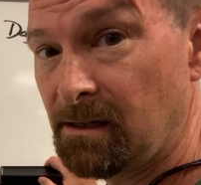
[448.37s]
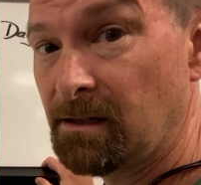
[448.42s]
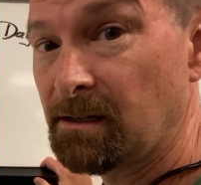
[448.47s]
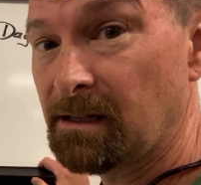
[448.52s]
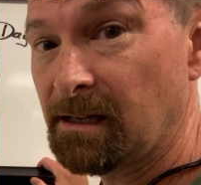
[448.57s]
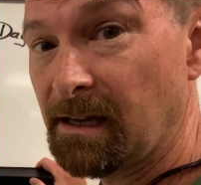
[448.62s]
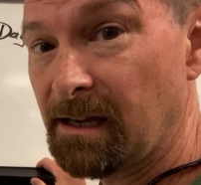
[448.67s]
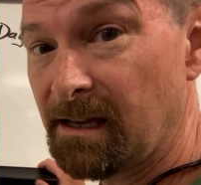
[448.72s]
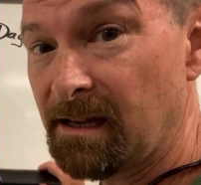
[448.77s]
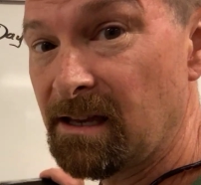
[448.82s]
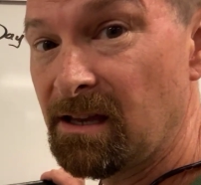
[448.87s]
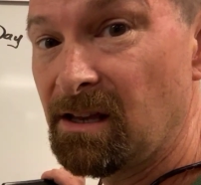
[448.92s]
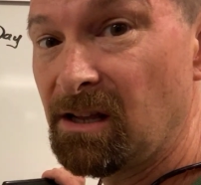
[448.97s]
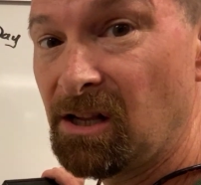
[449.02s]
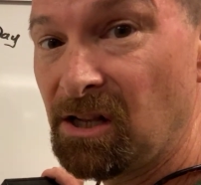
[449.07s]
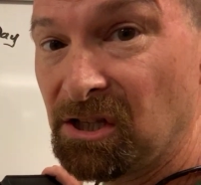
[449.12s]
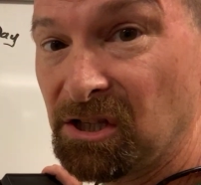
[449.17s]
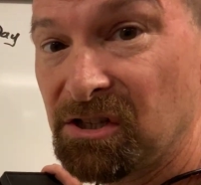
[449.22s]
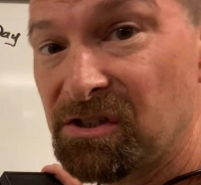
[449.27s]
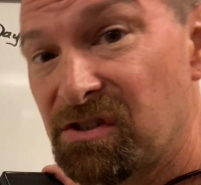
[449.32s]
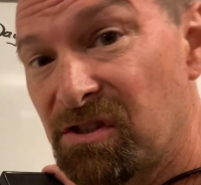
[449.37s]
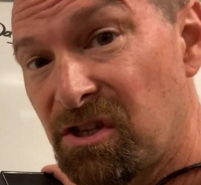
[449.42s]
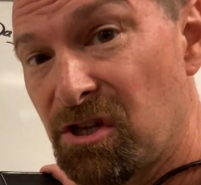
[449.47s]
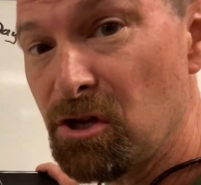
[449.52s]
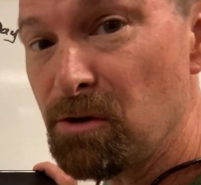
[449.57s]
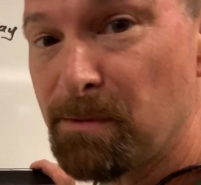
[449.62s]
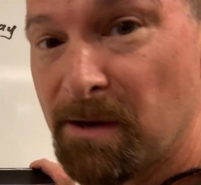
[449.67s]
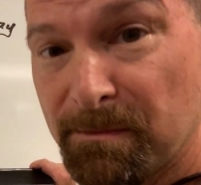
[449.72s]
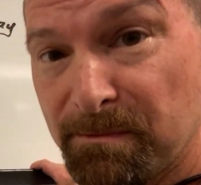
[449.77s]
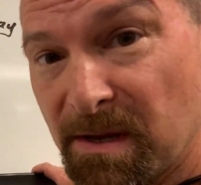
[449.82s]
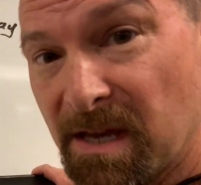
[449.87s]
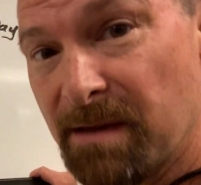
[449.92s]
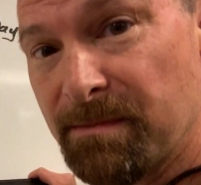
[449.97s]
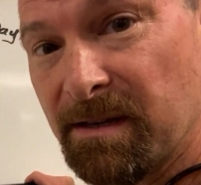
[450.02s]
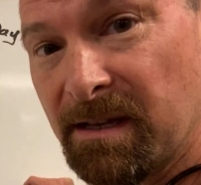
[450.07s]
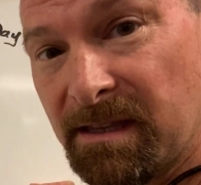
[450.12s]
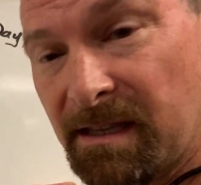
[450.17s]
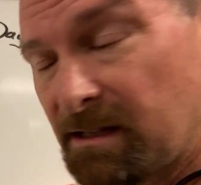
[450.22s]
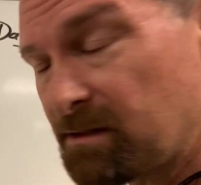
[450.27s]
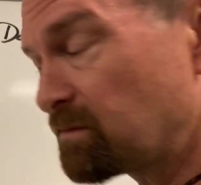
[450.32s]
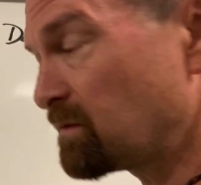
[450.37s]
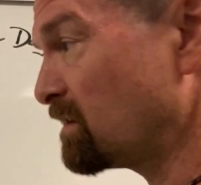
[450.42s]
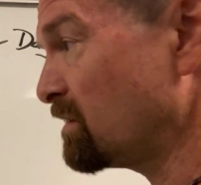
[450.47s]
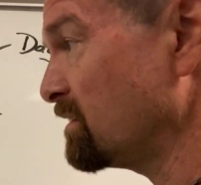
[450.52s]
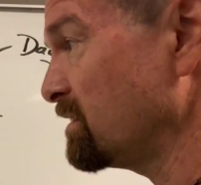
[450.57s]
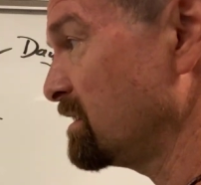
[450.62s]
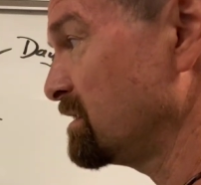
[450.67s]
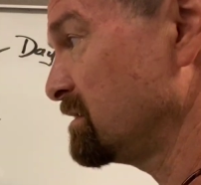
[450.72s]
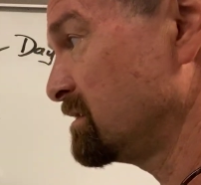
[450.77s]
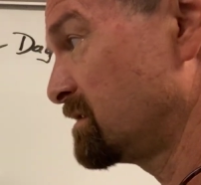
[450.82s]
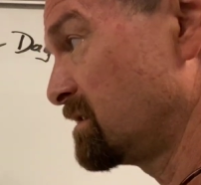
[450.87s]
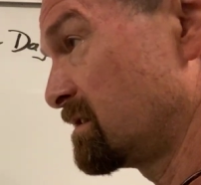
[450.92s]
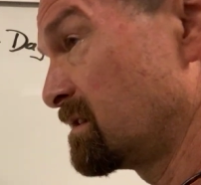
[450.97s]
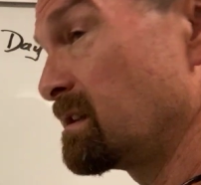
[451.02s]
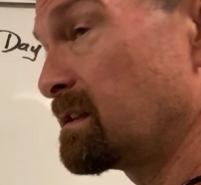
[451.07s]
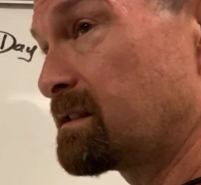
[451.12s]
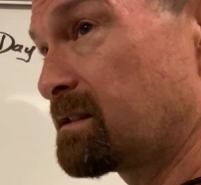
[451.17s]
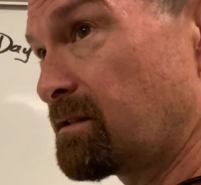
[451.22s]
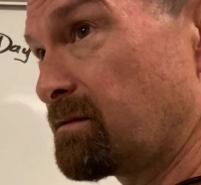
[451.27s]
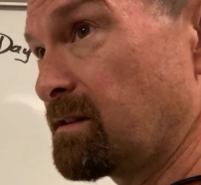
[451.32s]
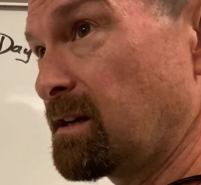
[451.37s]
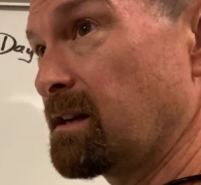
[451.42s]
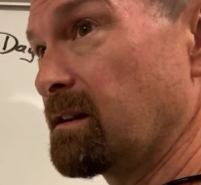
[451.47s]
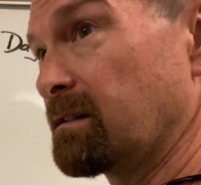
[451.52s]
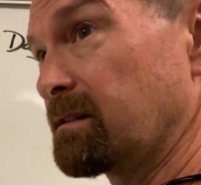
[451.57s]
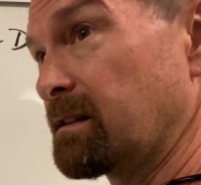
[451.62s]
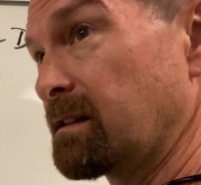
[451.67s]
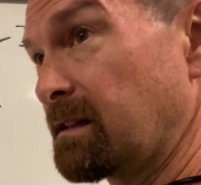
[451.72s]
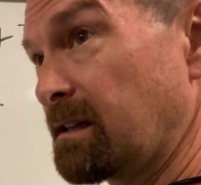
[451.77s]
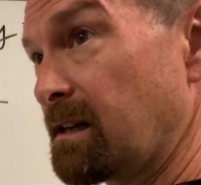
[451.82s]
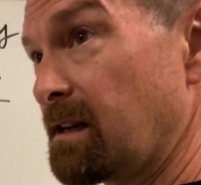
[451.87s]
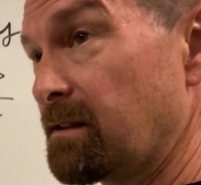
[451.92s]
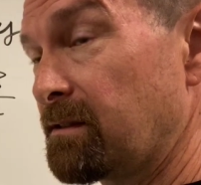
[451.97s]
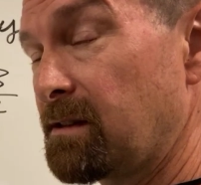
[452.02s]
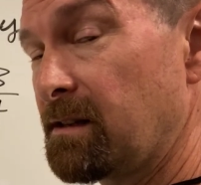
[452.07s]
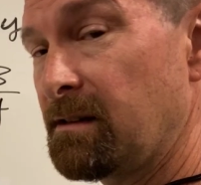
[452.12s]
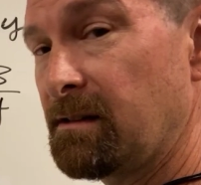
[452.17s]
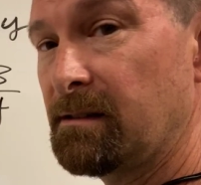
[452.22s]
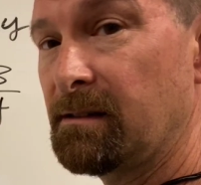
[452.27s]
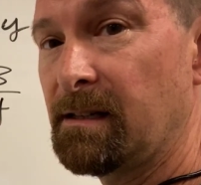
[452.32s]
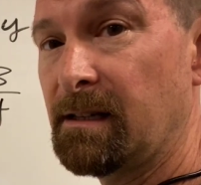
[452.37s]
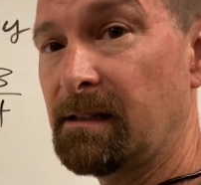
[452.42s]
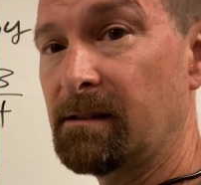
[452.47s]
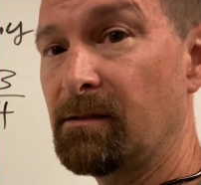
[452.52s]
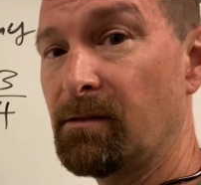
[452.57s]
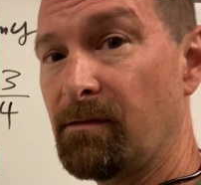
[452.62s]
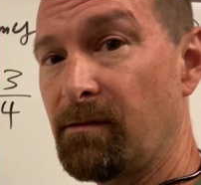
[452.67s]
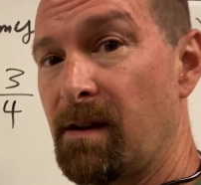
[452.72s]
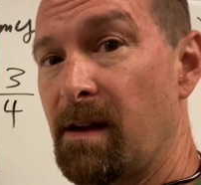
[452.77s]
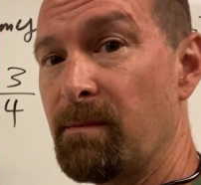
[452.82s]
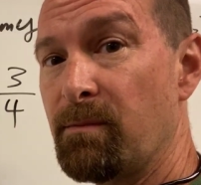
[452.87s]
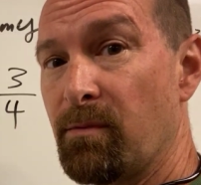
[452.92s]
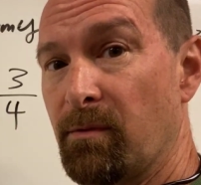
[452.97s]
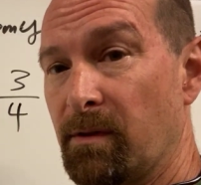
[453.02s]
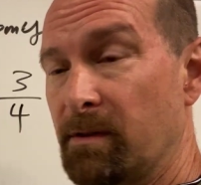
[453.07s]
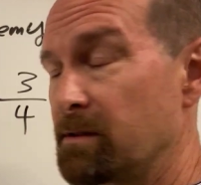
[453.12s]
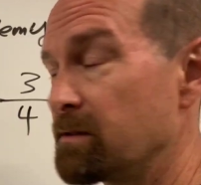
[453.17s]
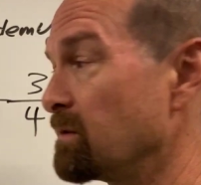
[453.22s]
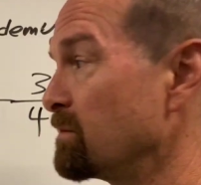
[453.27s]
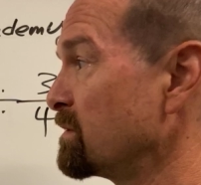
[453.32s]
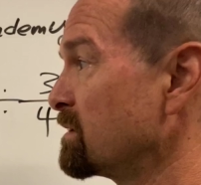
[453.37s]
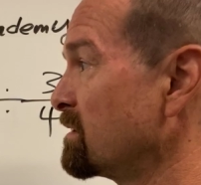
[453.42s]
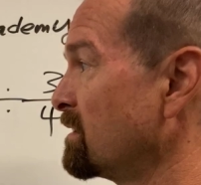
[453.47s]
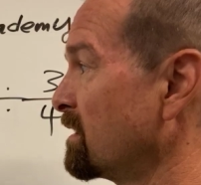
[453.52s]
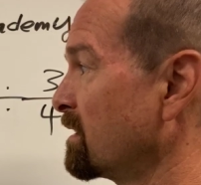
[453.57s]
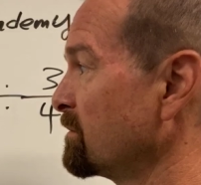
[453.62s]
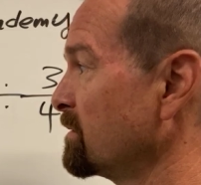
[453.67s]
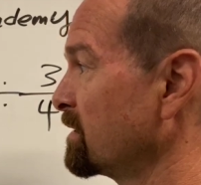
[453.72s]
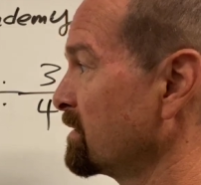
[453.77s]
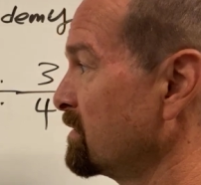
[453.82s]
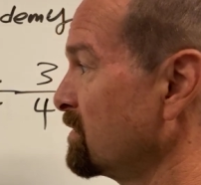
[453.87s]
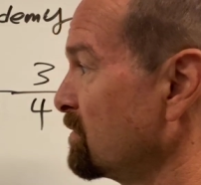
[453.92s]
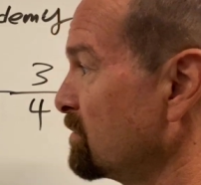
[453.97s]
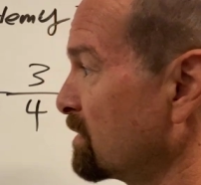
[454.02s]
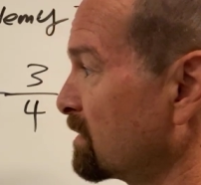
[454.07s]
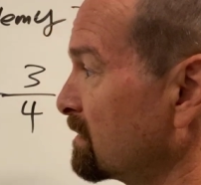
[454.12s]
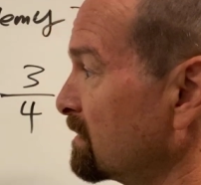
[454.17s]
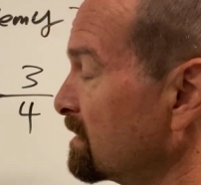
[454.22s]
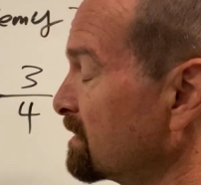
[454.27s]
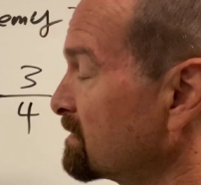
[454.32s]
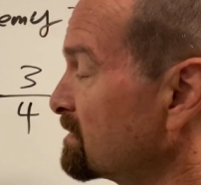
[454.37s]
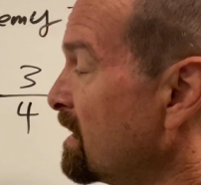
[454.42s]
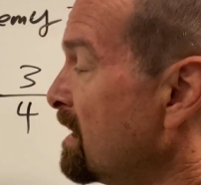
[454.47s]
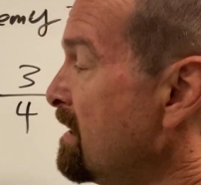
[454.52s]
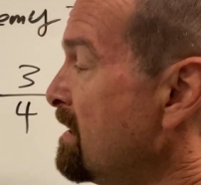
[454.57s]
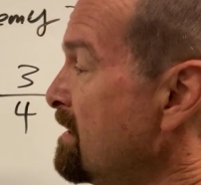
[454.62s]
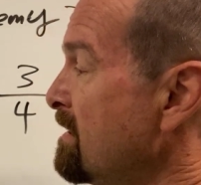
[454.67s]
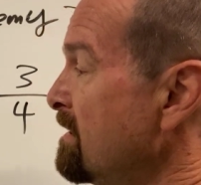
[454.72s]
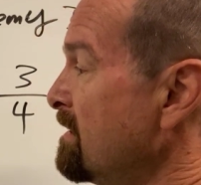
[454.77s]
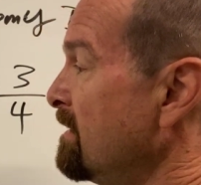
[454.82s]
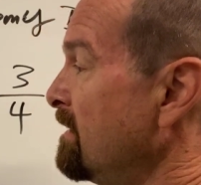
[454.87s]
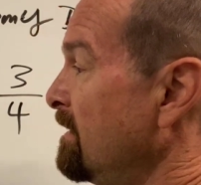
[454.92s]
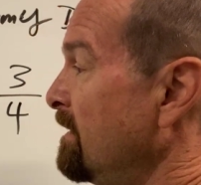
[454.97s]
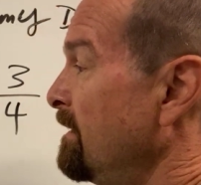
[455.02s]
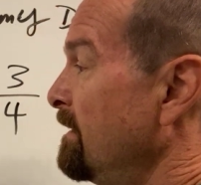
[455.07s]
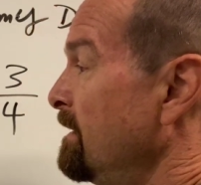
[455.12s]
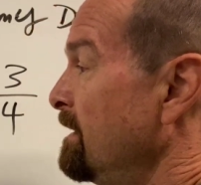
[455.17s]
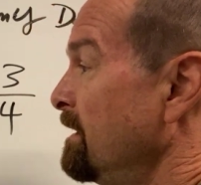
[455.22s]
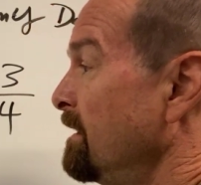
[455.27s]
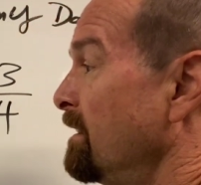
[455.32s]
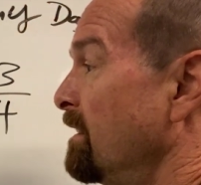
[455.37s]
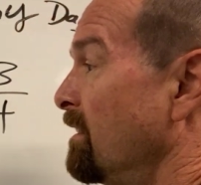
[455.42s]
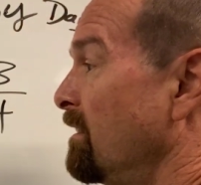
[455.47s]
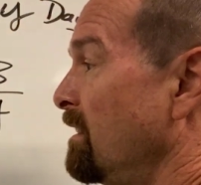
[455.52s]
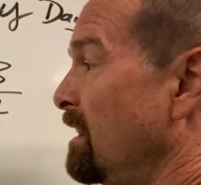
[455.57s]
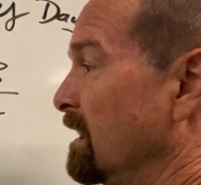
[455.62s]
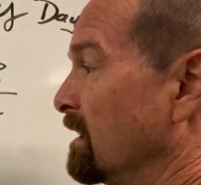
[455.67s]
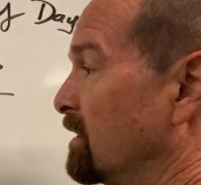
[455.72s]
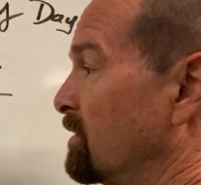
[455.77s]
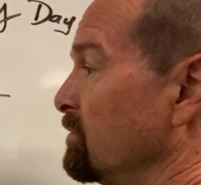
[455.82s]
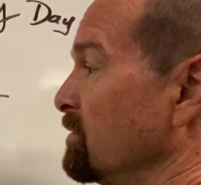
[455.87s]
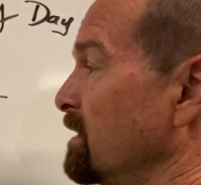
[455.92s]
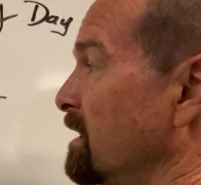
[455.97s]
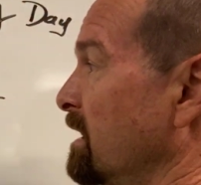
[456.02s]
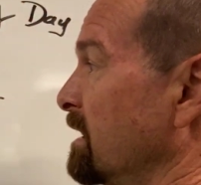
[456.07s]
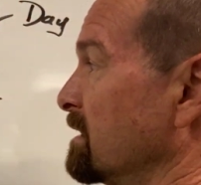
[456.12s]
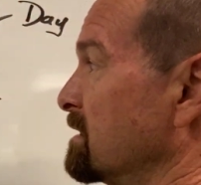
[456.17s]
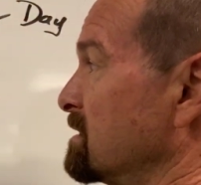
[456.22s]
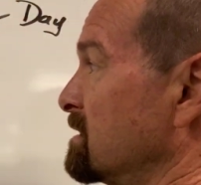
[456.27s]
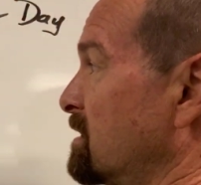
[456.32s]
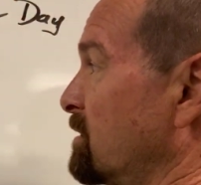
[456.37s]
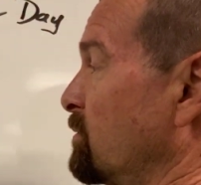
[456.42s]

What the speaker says: Okay? Let's cube it, baby. That's what all that, just listen around. Get out there and like little 5 points. They'll be talking about cubing things. All right, 3/8.